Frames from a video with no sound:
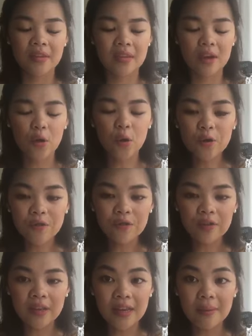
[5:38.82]

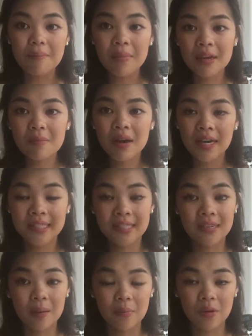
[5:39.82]
hopefully minimize the
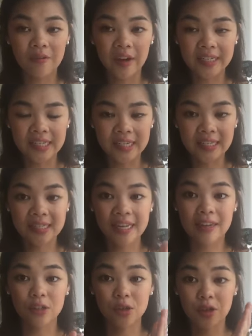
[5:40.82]
number of ideas down
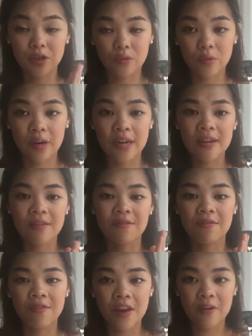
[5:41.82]
to 3
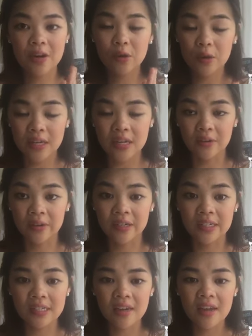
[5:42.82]
very coherent
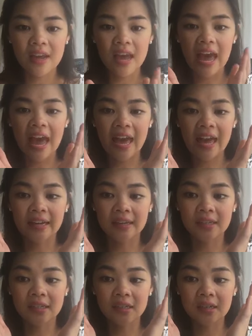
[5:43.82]
and
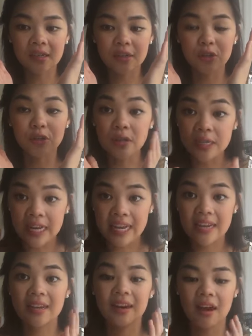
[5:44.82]
unique
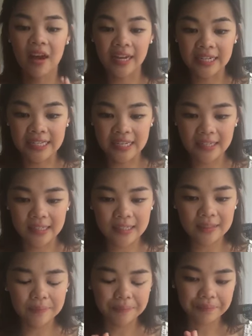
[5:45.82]
ideas.
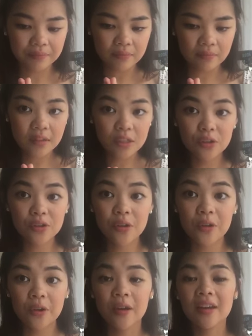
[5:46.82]
So
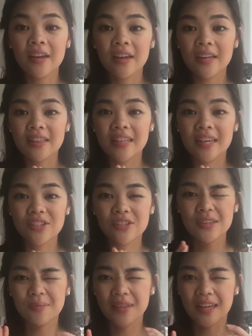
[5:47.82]
that's just
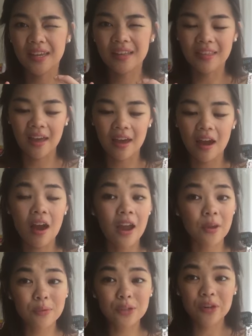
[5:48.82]
something that I
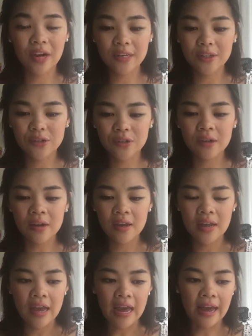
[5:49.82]
would try to do,
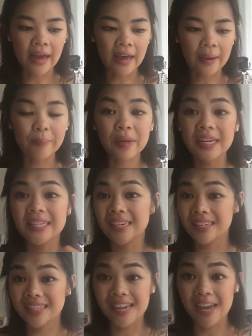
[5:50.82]
but it
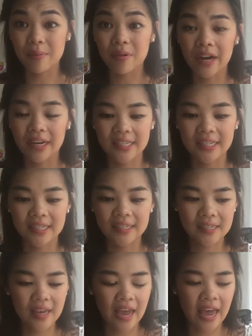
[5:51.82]
does take practice.
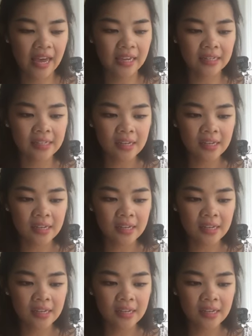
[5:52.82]
And